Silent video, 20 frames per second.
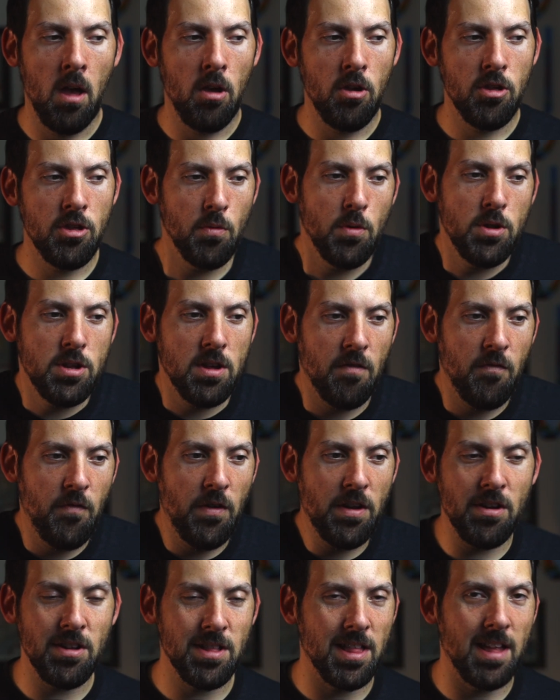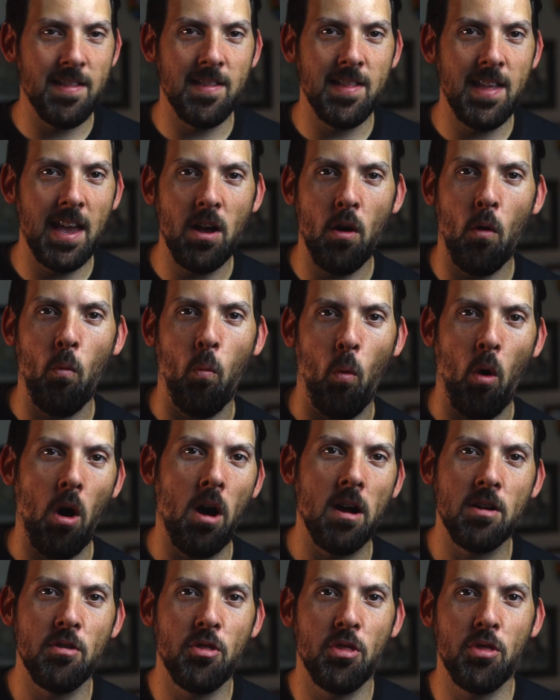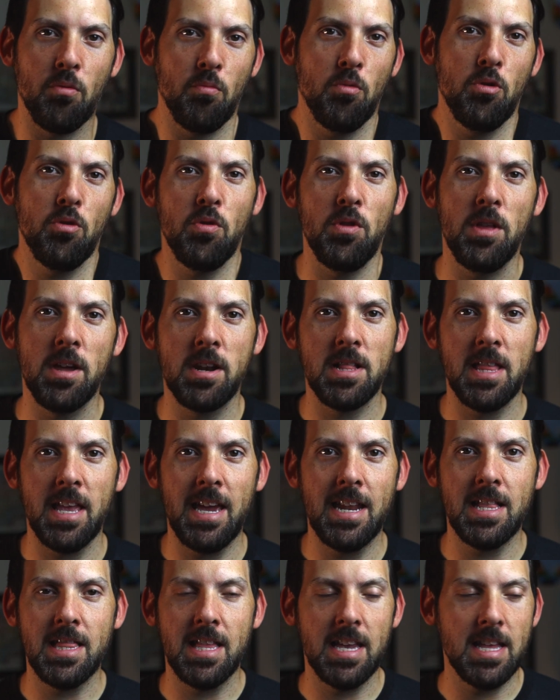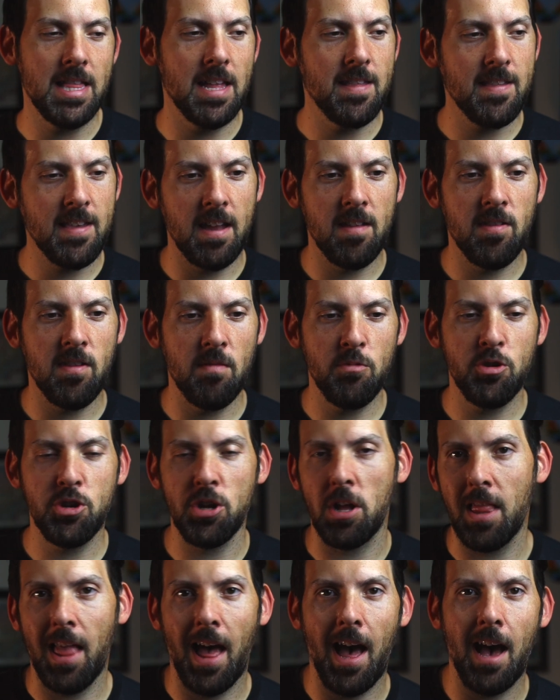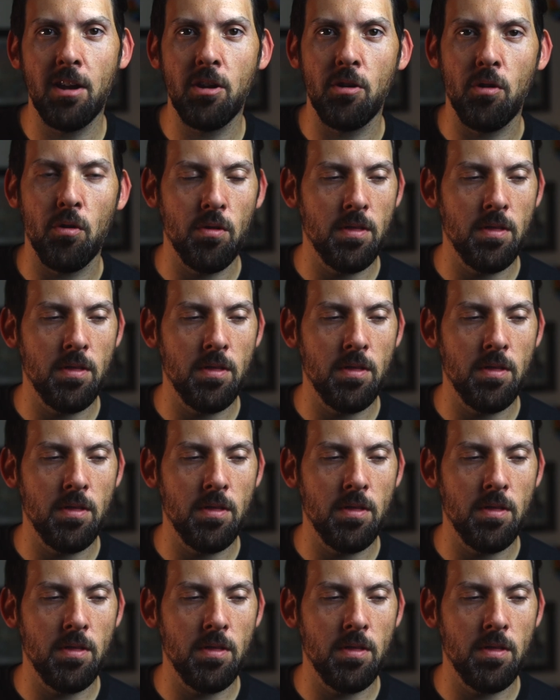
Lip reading: So we just figured, let's take a walk through Little Italy. Let's get some gelato.